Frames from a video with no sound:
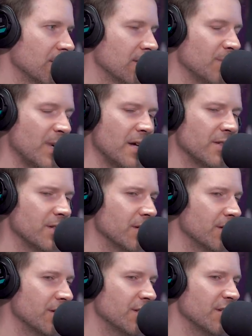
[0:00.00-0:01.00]

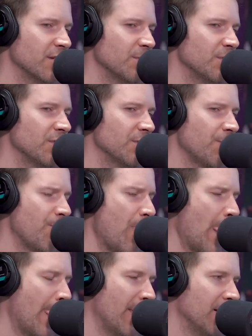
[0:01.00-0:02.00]
sponsorships,
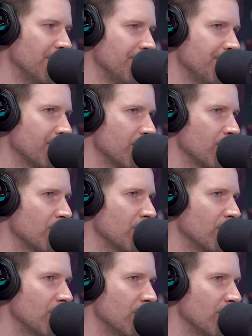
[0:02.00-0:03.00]
a basketball
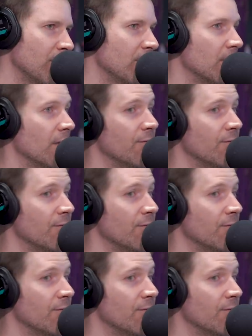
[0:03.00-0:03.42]
Everything.